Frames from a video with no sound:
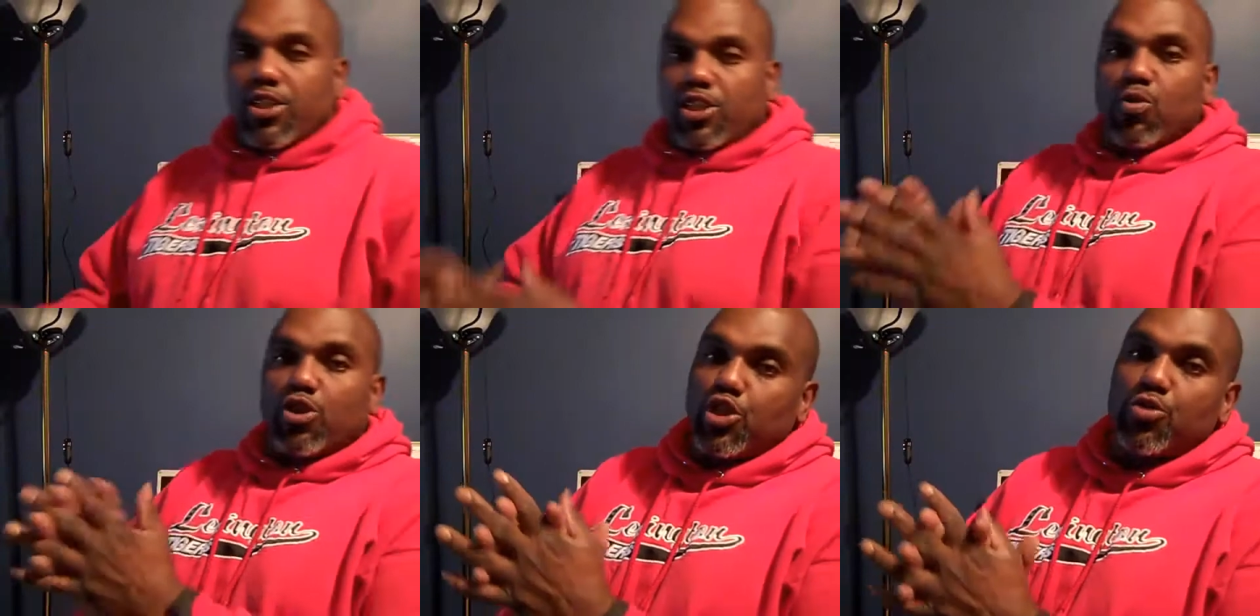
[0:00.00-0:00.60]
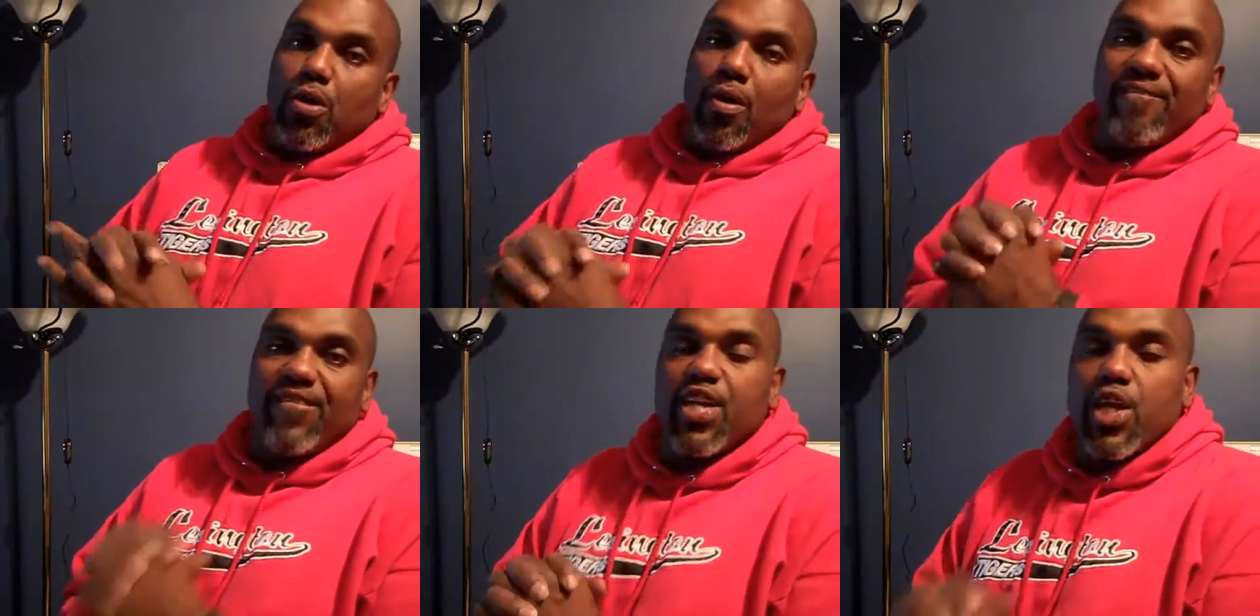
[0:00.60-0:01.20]
Just want to shoot a
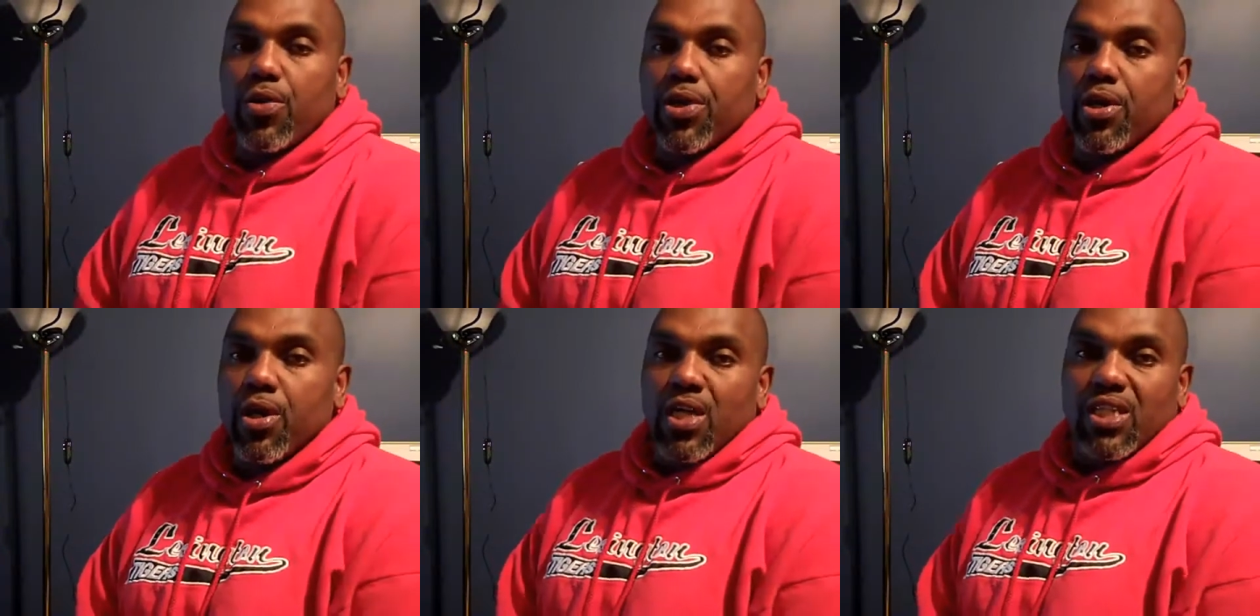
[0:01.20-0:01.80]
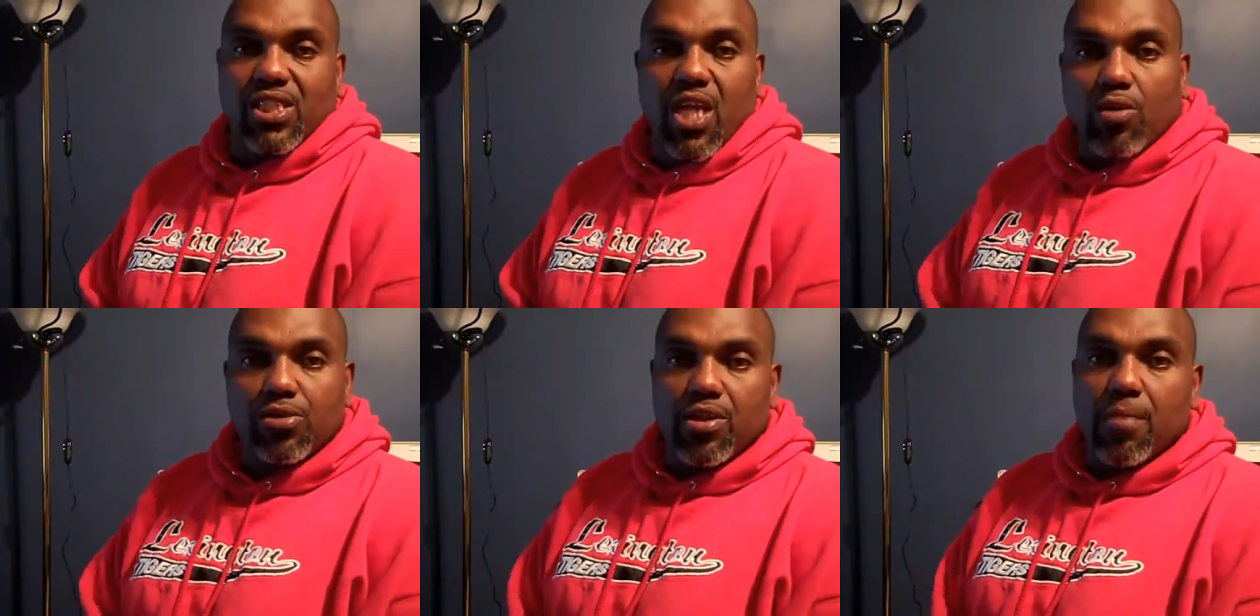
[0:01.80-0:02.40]
video here and
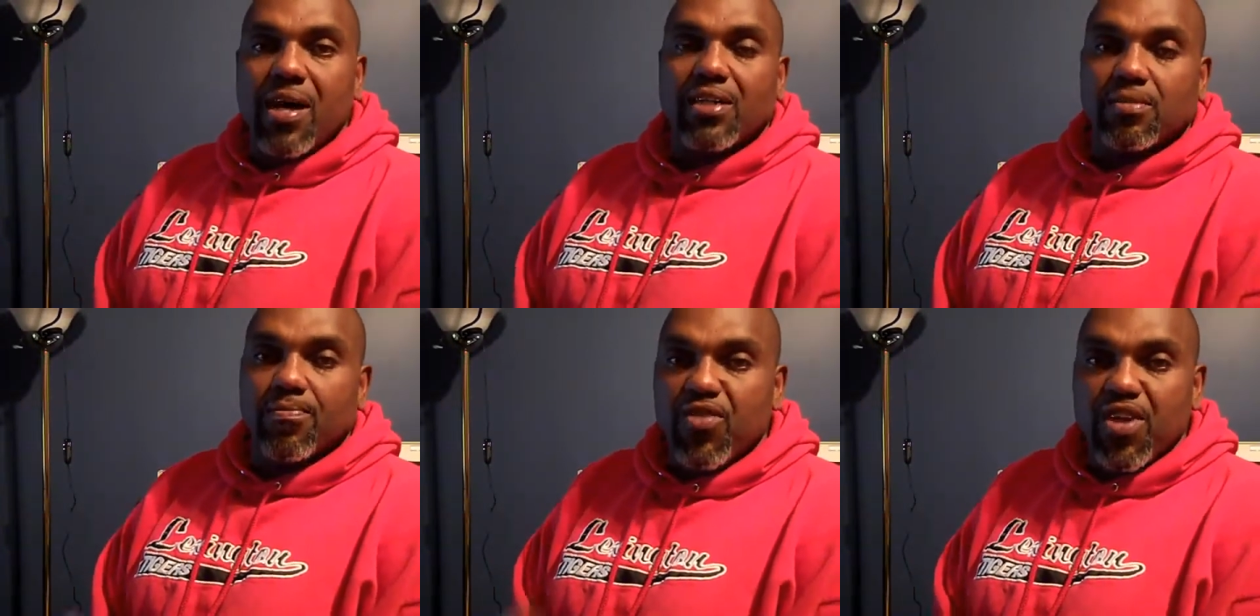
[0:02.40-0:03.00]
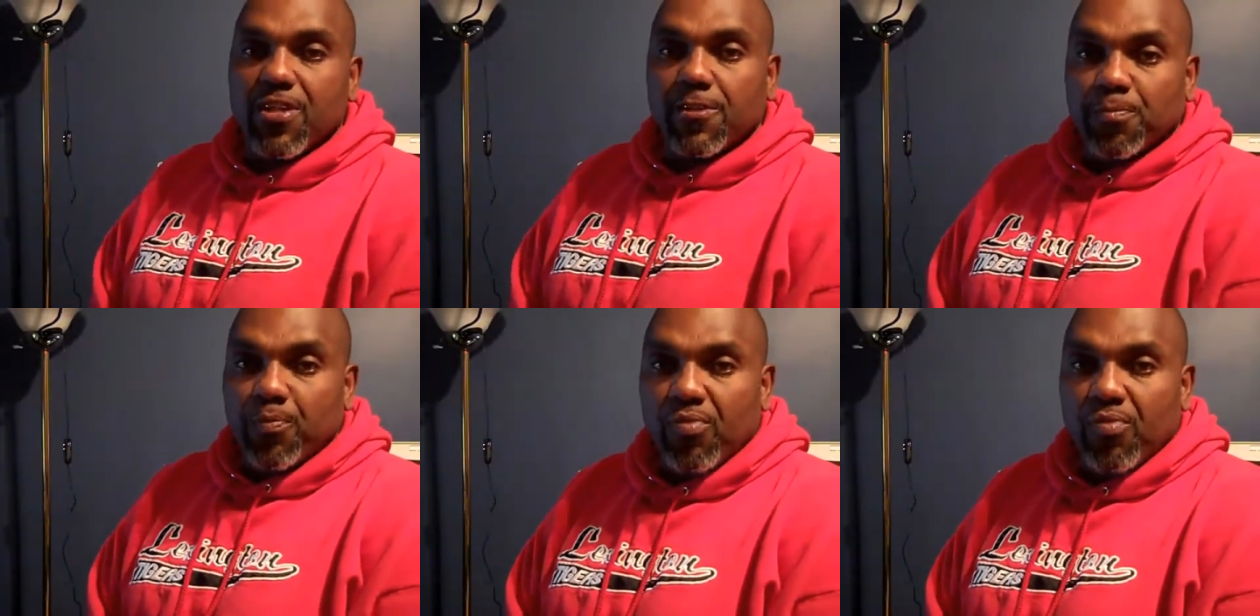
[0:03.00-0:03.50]
talk to you about some things.